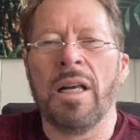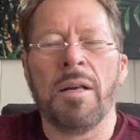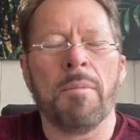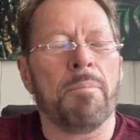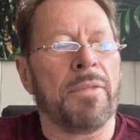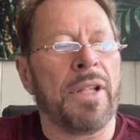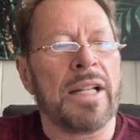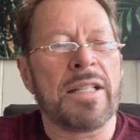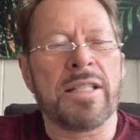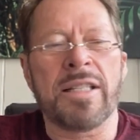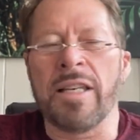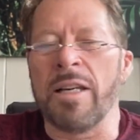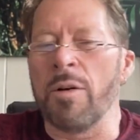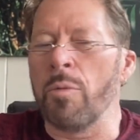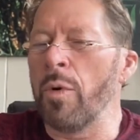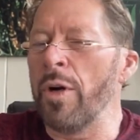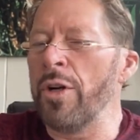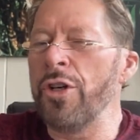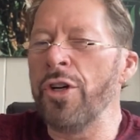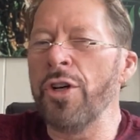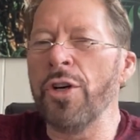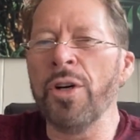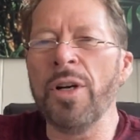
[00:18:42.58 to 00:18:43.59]
That's it.
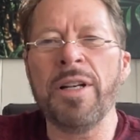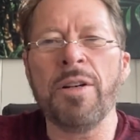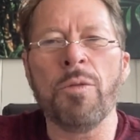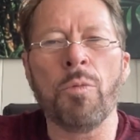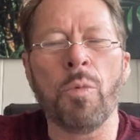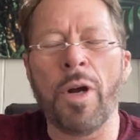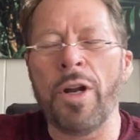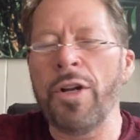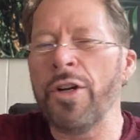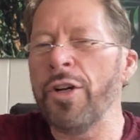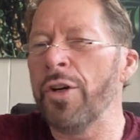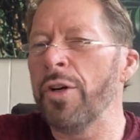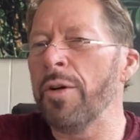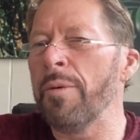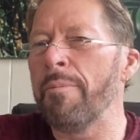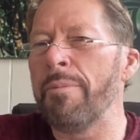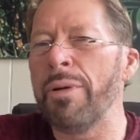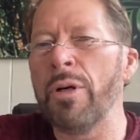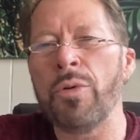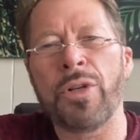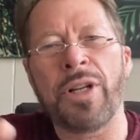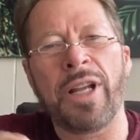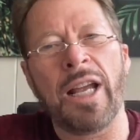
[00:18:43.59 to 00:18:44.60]
When you're in
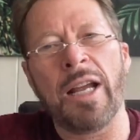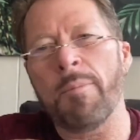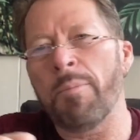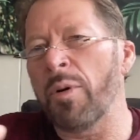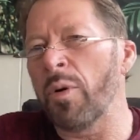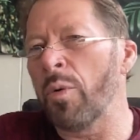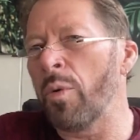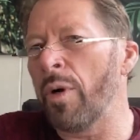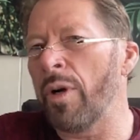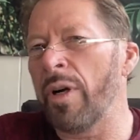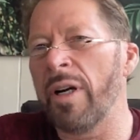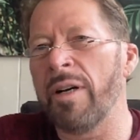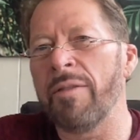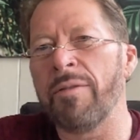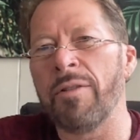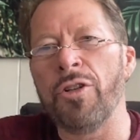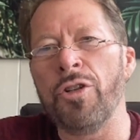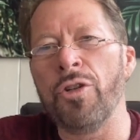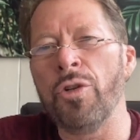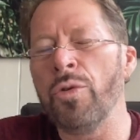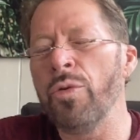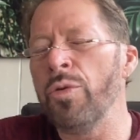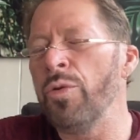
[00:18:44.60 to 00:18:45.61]
boot camp or wherever,
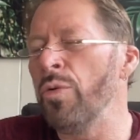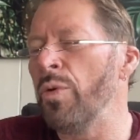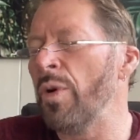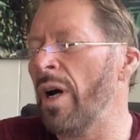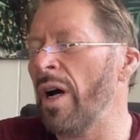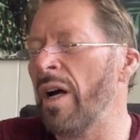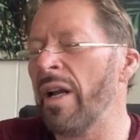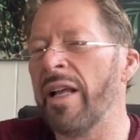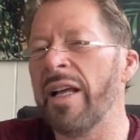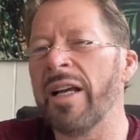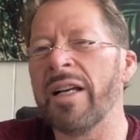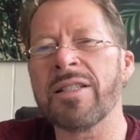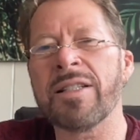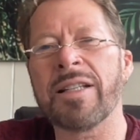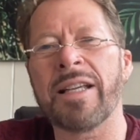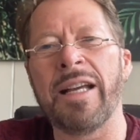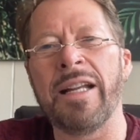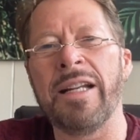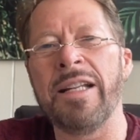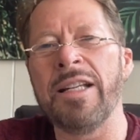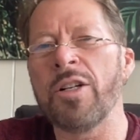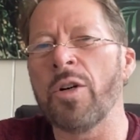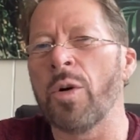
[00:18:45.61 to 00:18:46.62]
you do not have
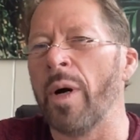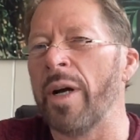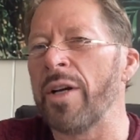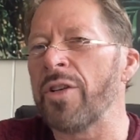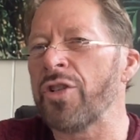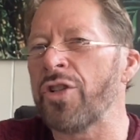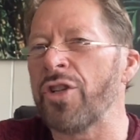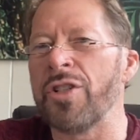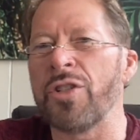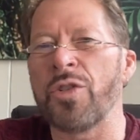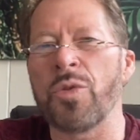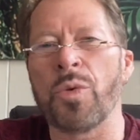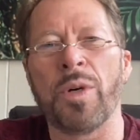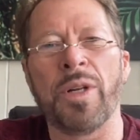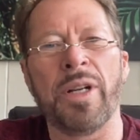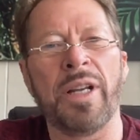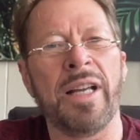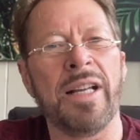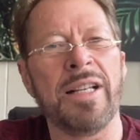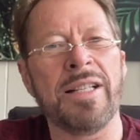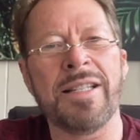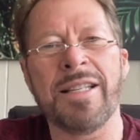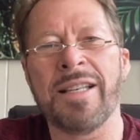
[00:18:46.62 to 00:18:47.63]
any questions. When
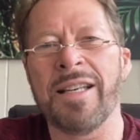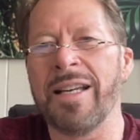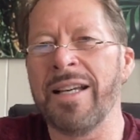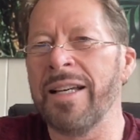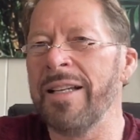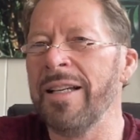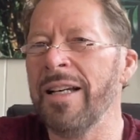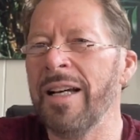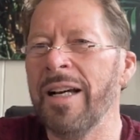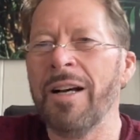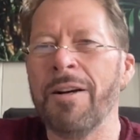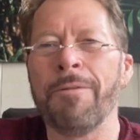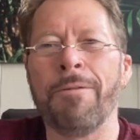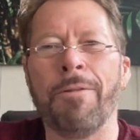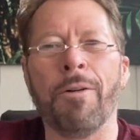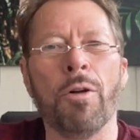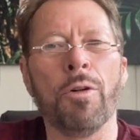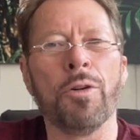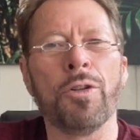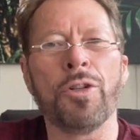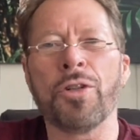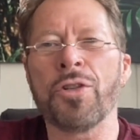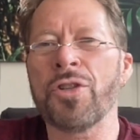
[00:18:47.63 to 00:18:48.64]
they say,
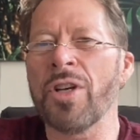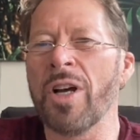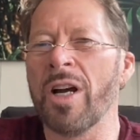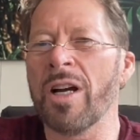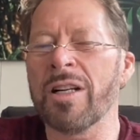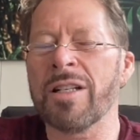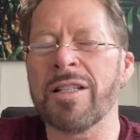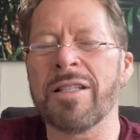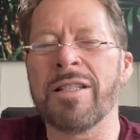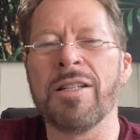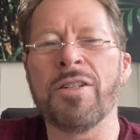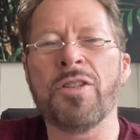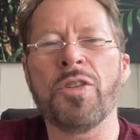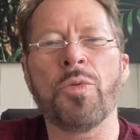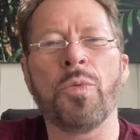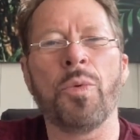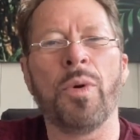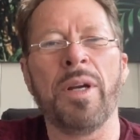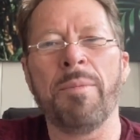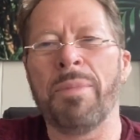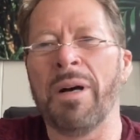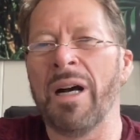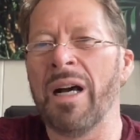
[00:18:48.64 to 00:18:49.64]
fold your socks this
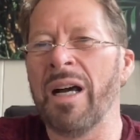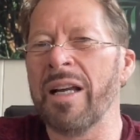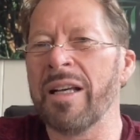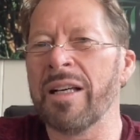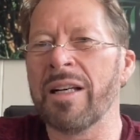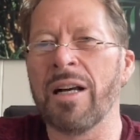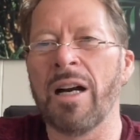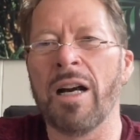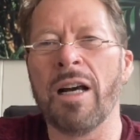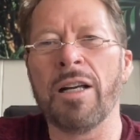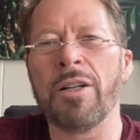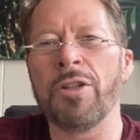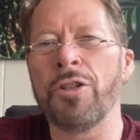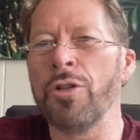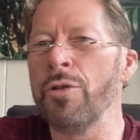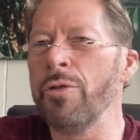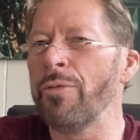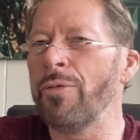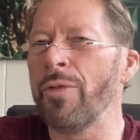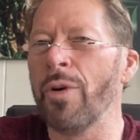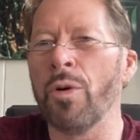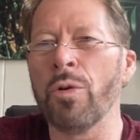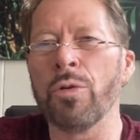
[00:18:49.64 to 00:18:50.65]
way, by God,
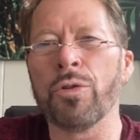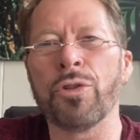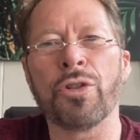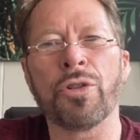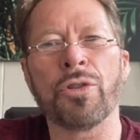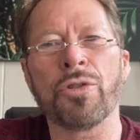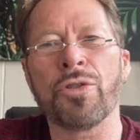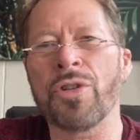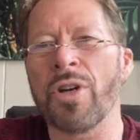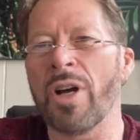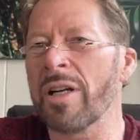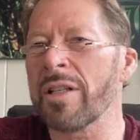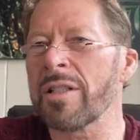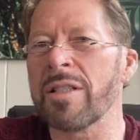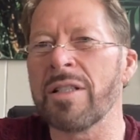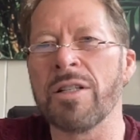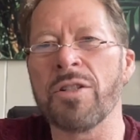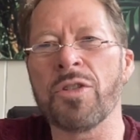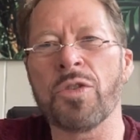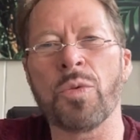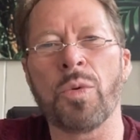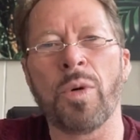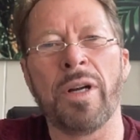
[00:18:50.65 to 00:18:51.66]
you fold your socks
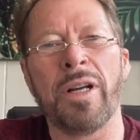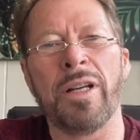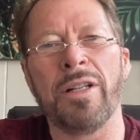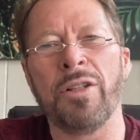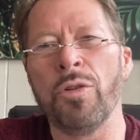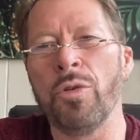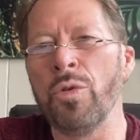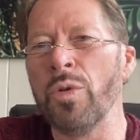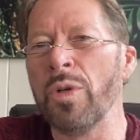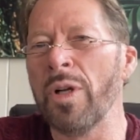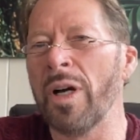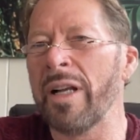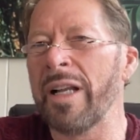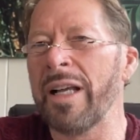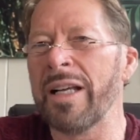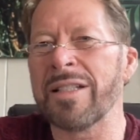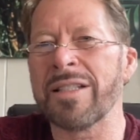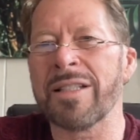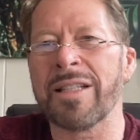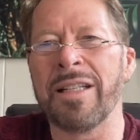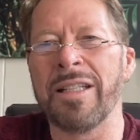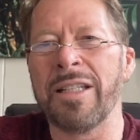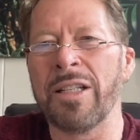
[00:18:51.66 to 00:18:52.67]
this way, and you do not
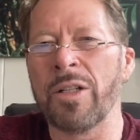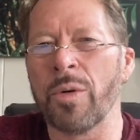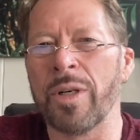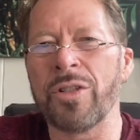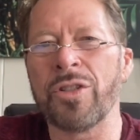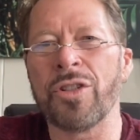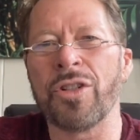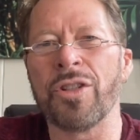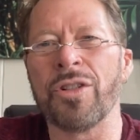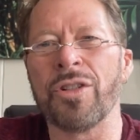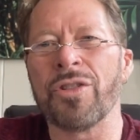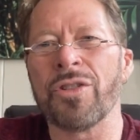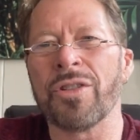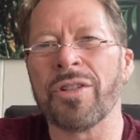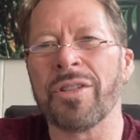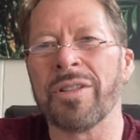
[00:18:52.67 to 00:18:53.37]
ask any questions.